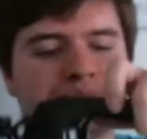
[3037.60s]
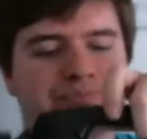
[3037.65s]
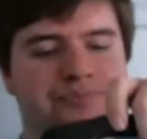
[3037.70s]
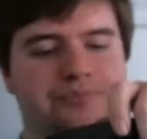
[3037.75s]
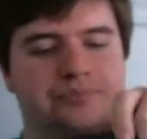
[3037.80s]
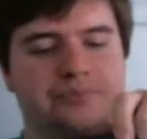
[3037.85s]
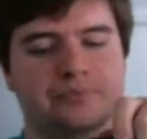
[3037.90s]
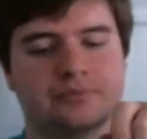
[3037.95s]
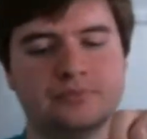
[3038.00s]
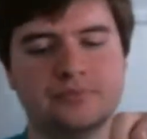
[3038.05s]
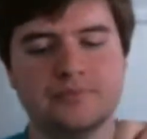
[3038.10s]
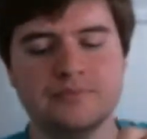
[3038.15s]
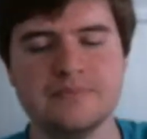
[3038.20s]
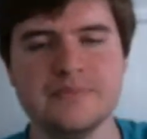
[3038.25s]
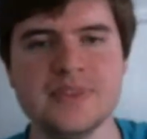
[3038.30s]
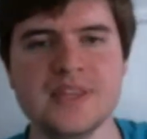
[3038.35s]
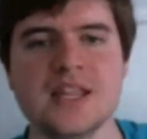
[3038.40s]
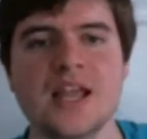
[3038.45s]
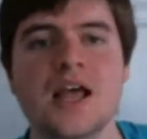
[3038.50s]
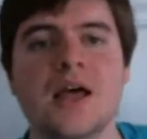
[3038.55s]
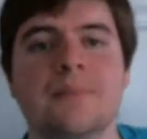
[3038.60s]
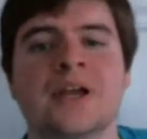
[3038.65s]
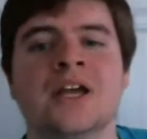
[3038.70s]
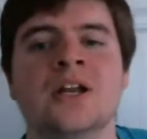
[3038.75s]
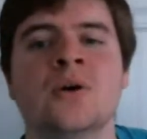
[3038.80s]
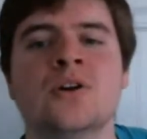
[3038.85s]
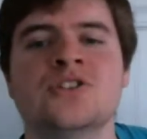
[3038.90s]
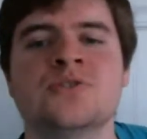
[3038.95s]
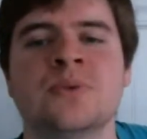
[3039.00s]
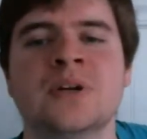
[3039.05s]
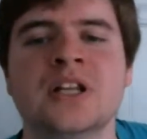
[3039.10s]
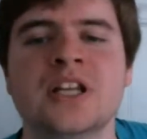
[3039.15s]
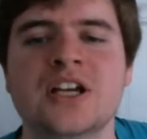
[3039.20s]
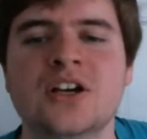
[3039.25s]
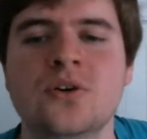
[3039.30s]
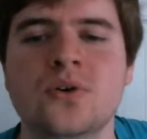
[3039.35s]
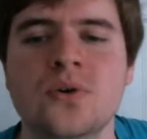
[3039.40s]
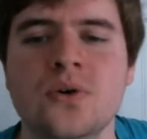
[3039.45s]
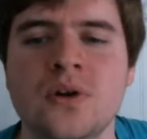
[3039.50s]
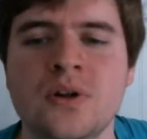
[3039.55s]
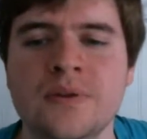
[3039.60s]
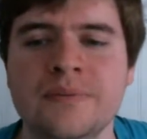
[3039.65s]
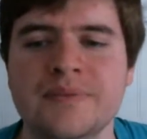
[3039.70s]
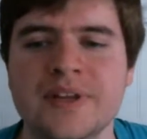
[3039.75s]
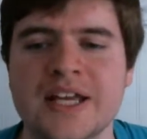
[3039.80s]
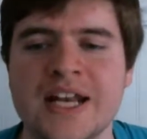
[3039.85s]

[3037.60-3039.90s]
But you know what's really cool?